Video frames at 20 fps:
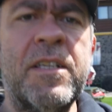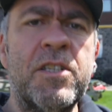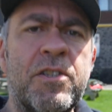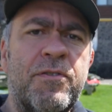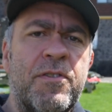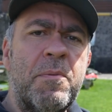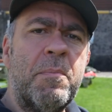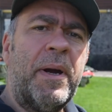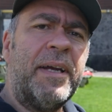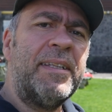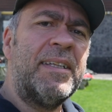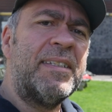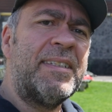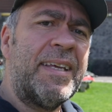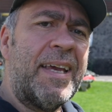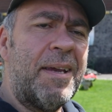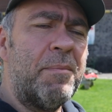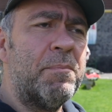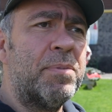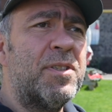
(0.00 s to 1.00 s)
So we might
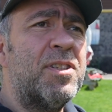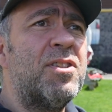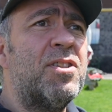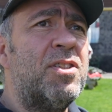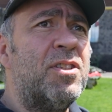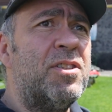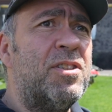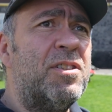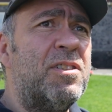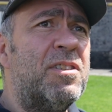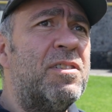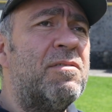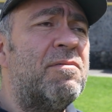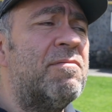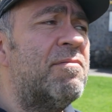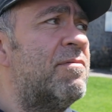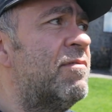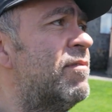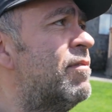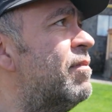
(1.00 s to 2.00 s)
attempt to
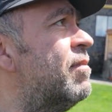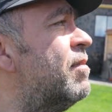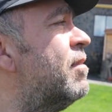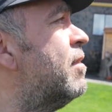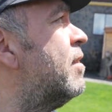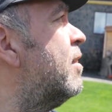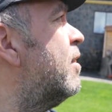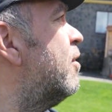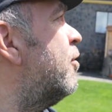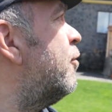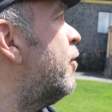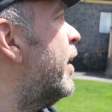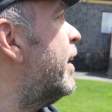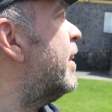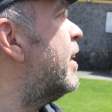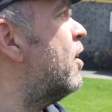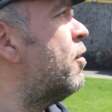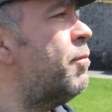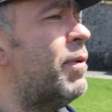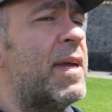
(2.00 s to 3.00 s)

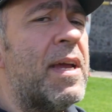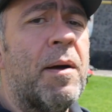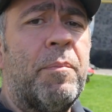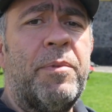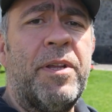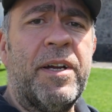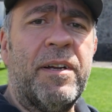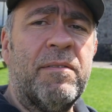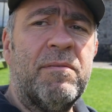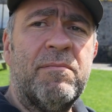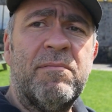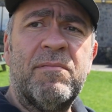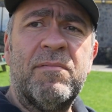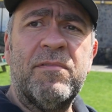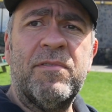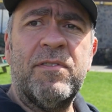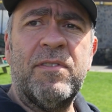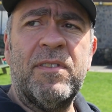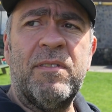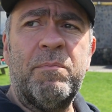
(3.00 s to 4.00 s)
find our way up there.
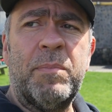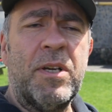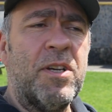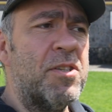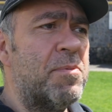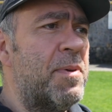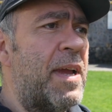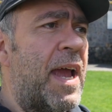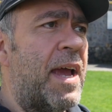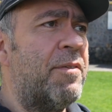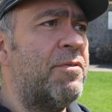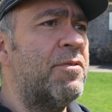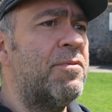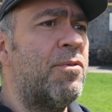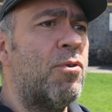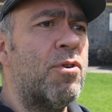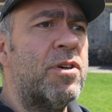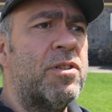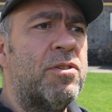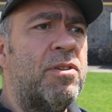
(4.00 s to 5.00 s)
Because we haven't
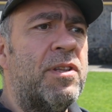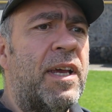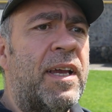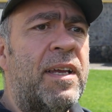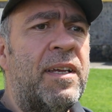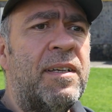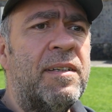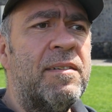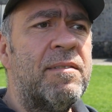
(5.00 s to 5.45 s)
walked today,